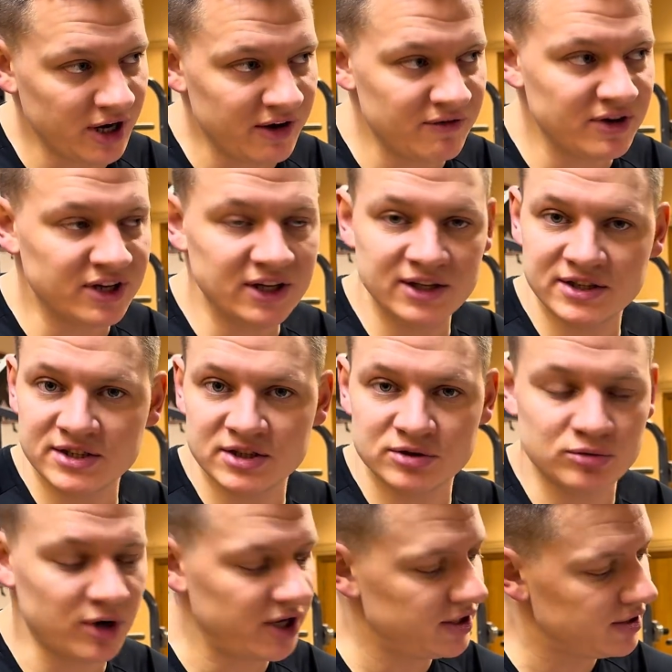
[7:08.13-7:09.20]
everything, this is
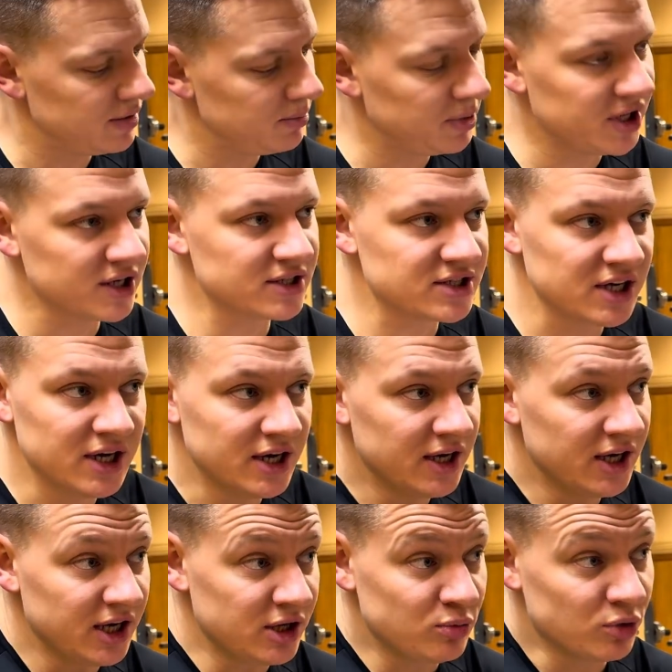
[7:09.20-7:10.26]
great because
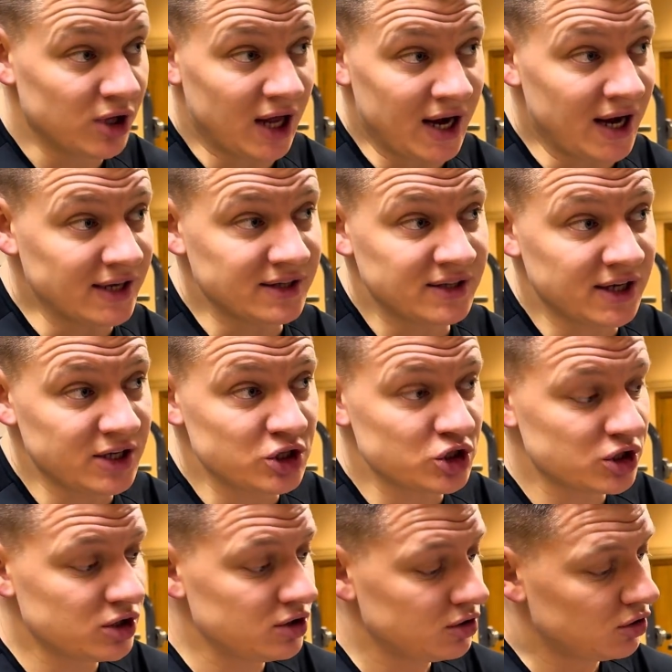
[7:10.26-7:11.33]
it will add
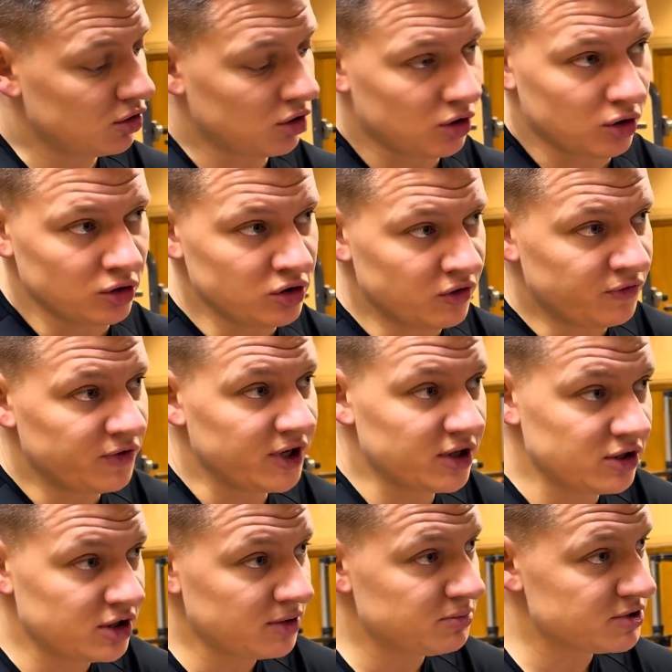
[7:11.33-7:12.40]
tension on your
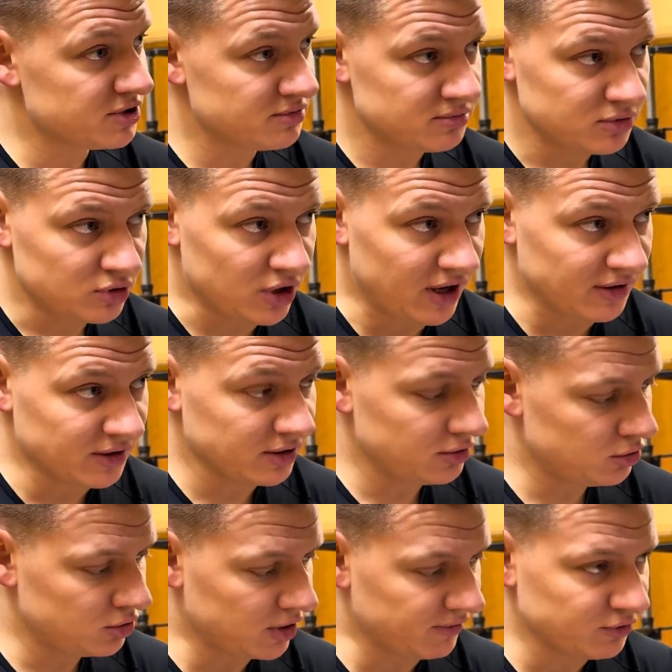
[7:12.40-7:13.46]
fingertips. You
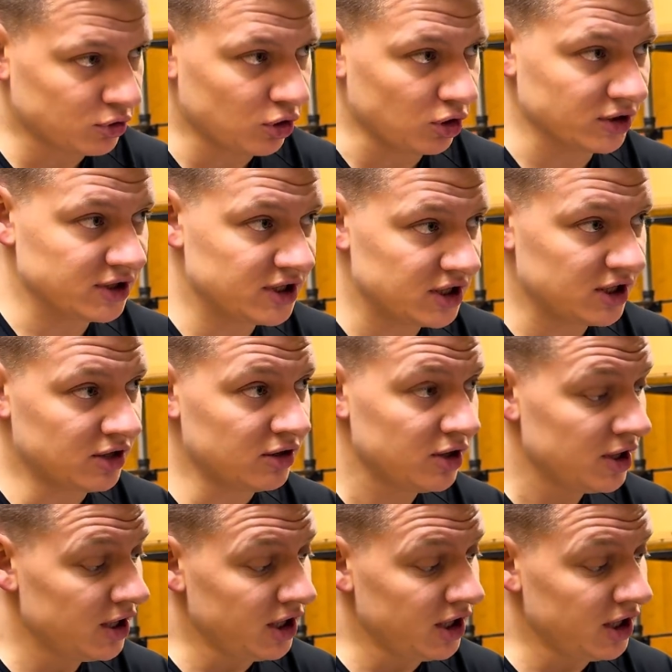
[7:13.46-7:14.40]
have to hold it here.